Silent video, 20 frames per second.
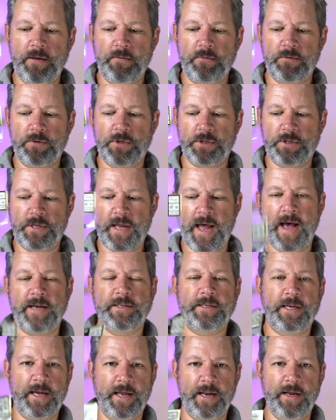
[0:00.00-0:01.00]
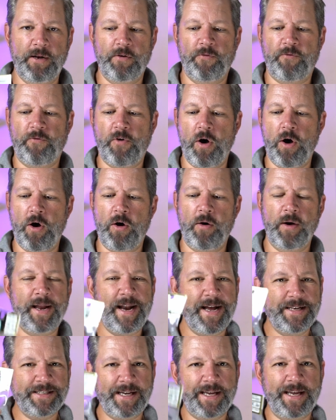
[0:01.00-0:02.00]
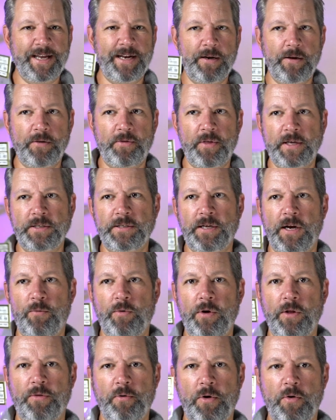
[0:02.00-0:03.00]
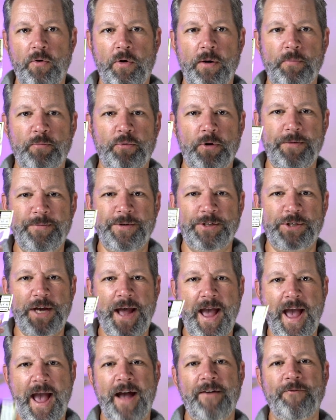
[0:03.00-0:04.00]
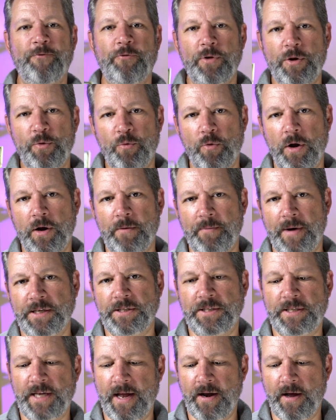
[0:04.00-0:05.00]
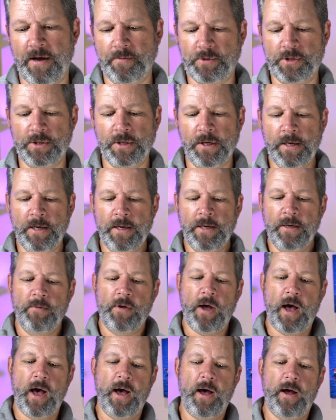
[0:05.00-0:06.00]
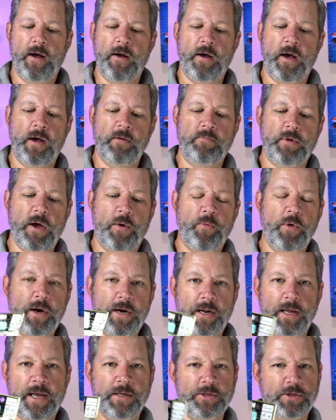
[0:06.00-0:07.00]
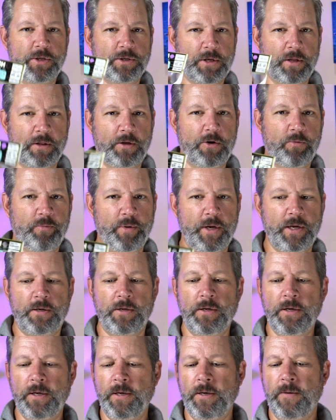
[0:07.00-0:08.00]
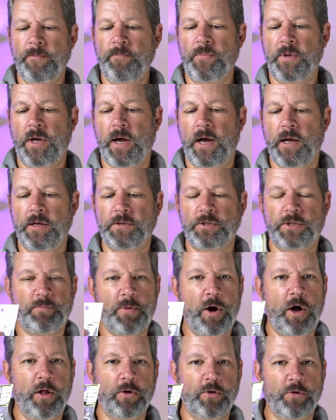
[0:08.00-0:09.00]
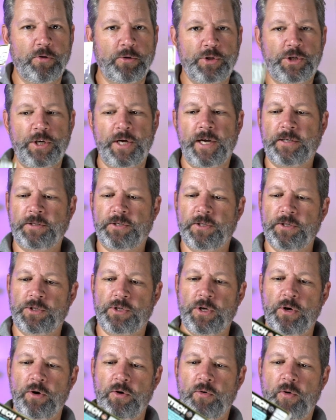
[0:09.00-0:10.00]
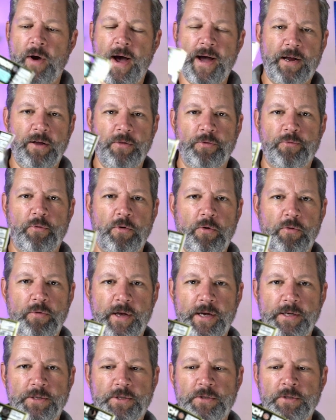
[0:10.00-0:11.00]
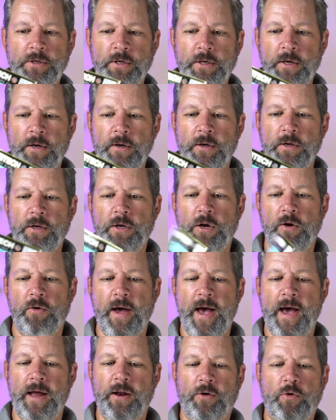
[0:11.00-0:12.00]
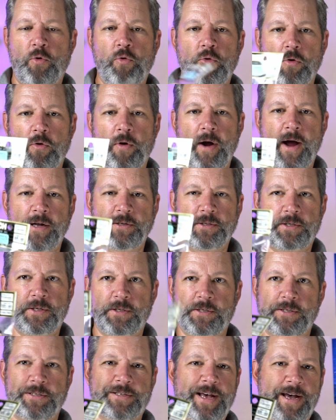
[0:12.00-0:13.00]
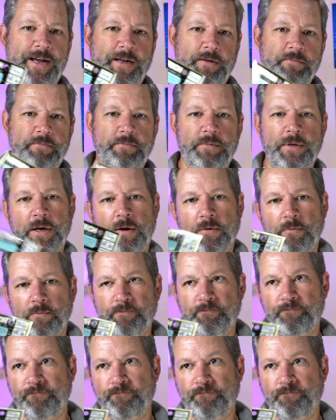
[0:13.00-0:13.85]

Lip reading: just as I get into fall and as I get into things that I want to throw on pretty much every one of my setups, I wanted to get just a little bit smaller jigs, and so I can throw this, you know, at a 1/4 ounce. This is like, you know,